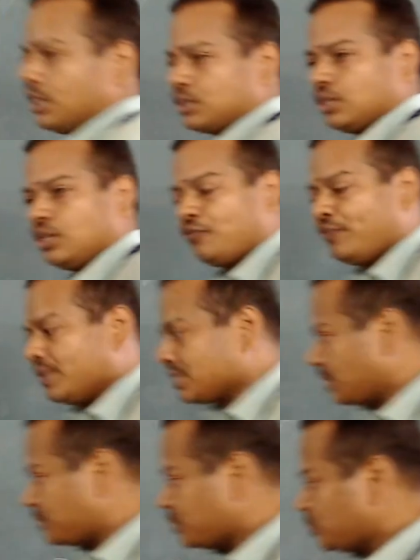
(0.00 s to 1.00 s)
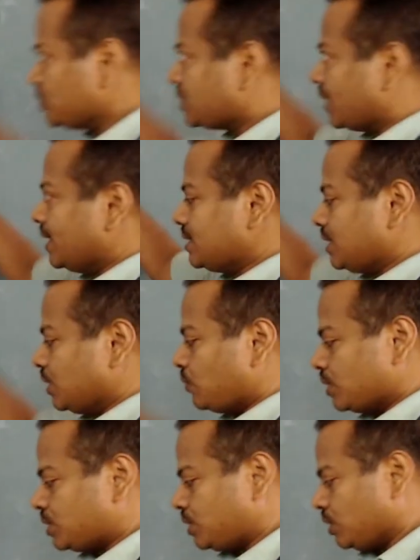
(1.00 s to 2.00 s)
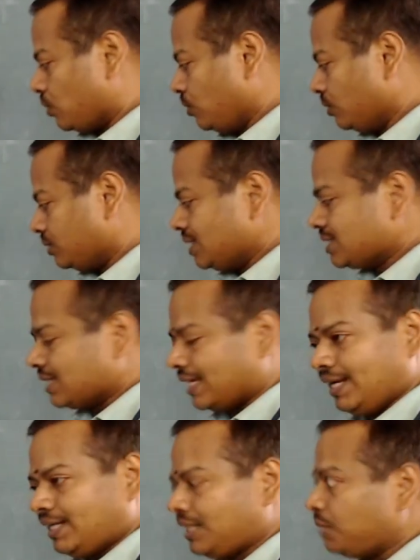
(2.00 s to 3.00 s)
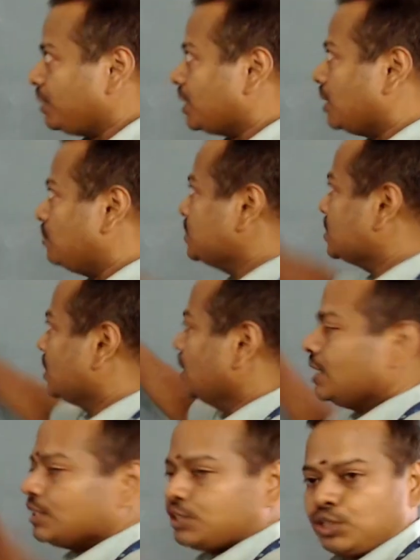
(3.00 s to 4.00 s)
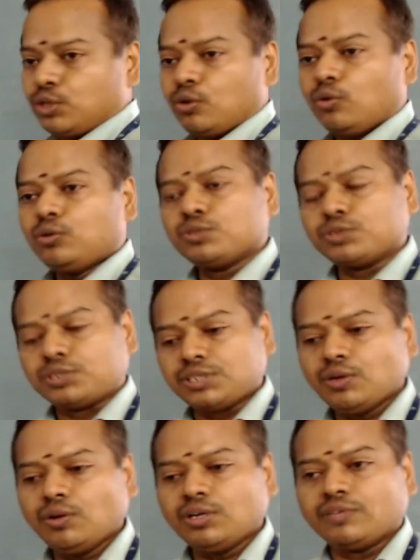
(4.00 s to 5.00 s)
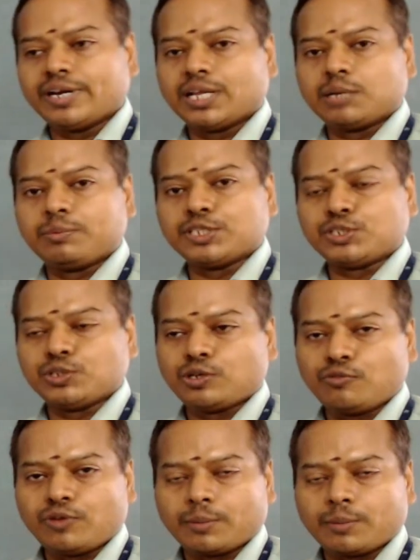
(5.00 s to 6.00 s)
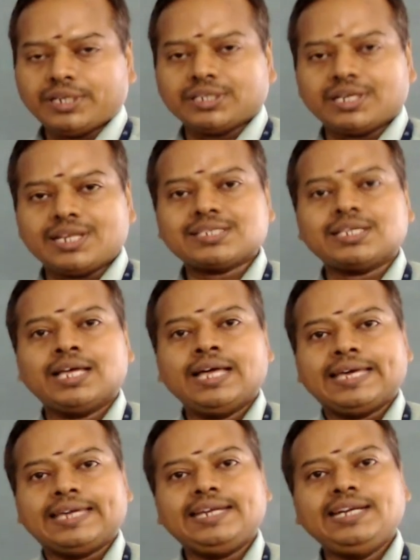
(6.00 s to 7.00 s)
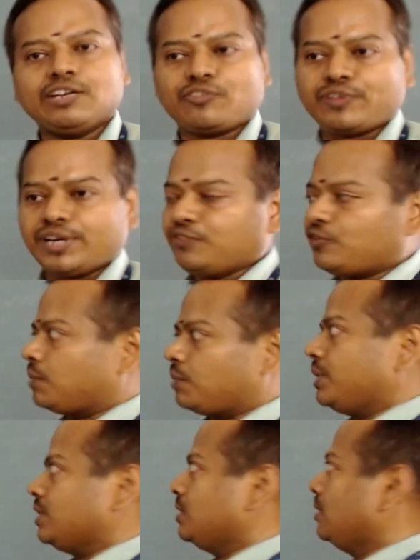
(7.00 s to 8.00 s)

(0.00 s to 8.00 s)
So if we substitute psi is equal to 0, this ET becomes 0 to 0 divided by 0 format, that is indefinite format.